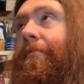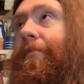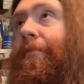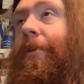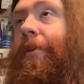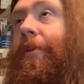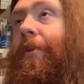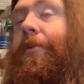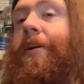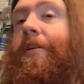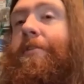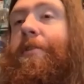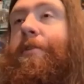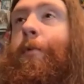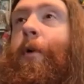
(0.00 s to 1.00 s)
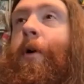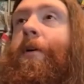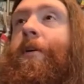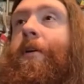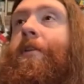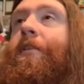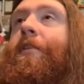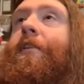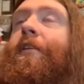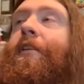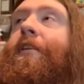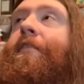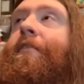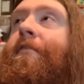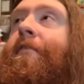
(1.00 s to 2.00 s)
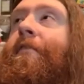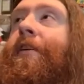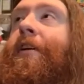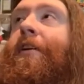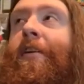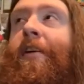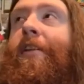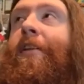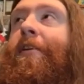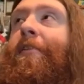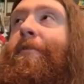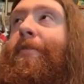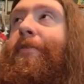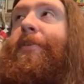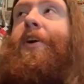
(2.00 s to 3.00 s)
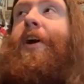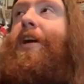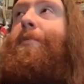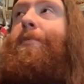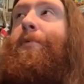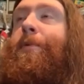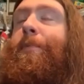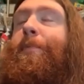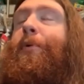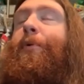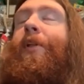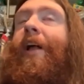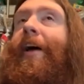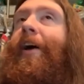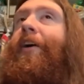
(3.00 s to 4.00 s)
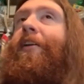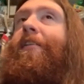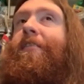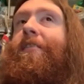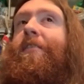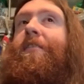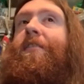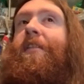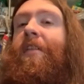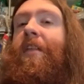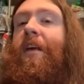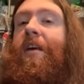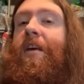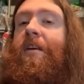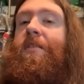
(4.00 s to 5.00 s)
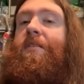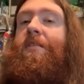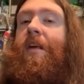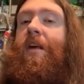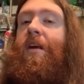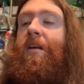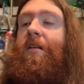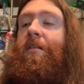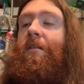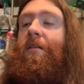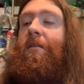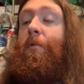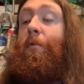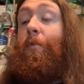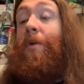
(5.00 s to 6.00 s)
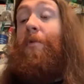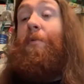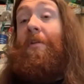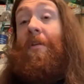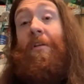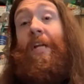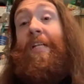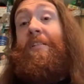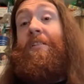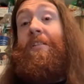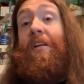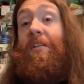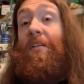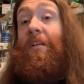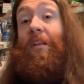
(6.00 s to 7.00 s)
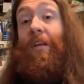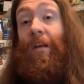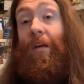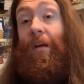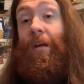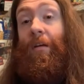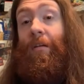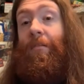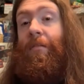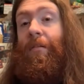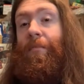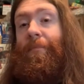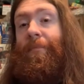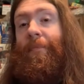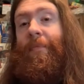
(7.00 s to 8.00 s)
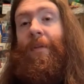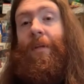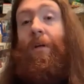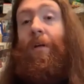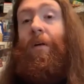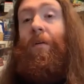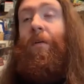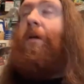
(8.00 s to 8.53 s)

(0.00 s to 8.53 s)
the rest of the world they're able to pull out things that we wouldn't necessarily think of, you hmm. know.